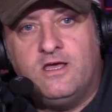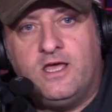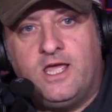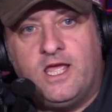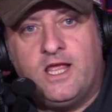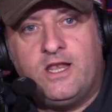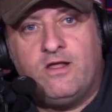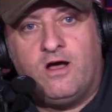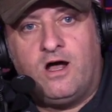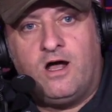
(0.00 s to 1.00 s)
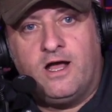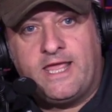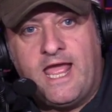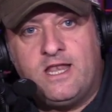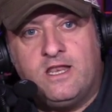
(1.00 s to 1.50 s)
And
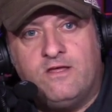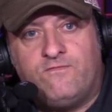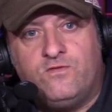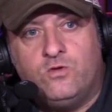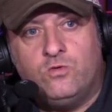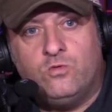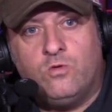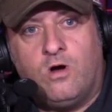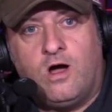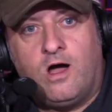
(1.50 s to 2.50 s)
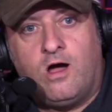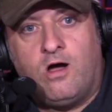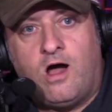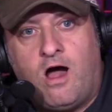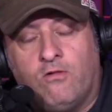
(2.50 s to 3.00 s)
again, if you are
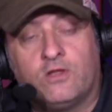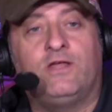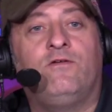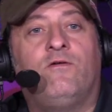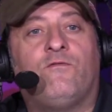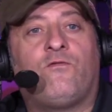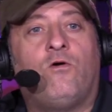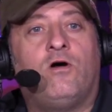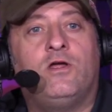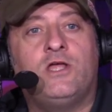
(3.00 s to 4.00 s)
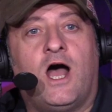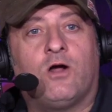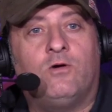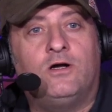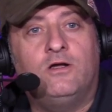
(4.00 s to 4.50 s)
looking for
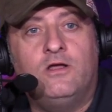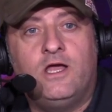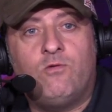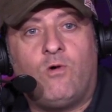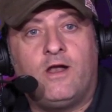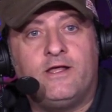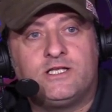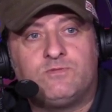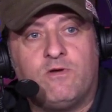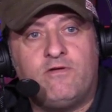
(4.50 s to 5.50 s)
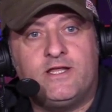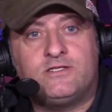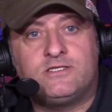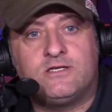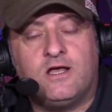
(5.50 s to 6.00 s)
Yagua and want to experience,